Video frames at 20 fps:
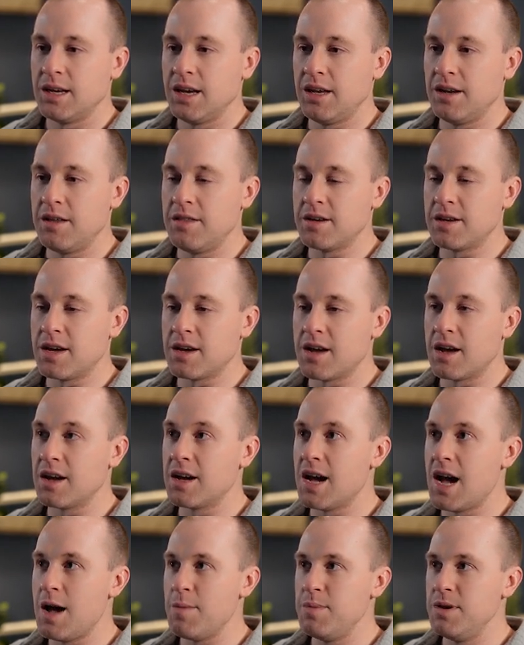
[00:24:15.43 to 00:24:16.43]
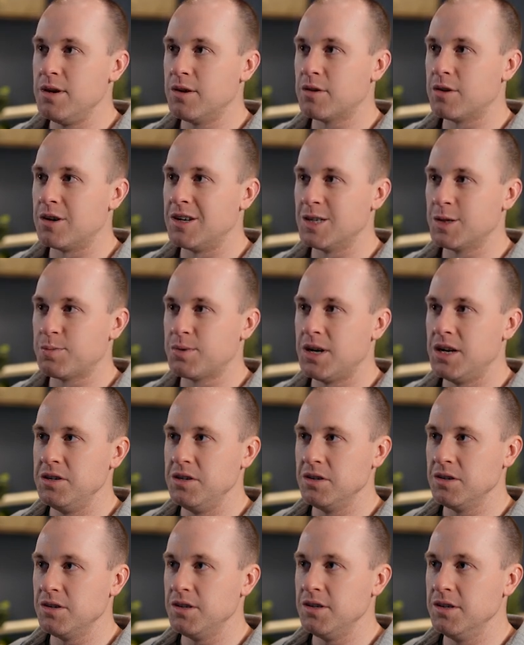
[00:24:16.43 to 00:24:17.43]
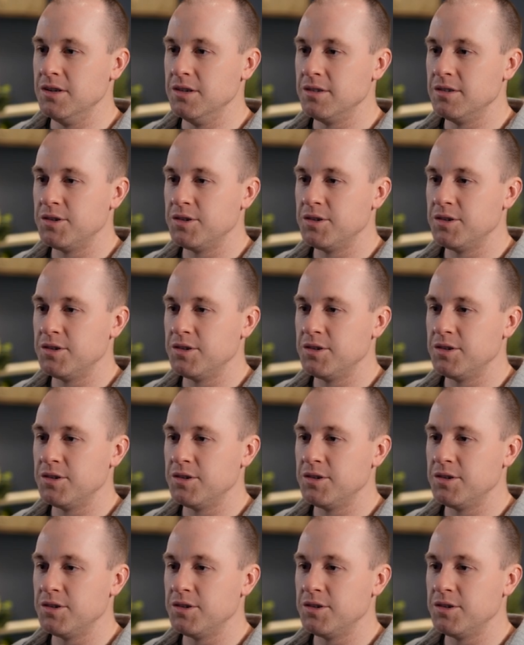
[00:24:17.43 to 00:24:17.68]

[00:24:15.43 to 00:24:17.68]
And I think I can copy across projects here.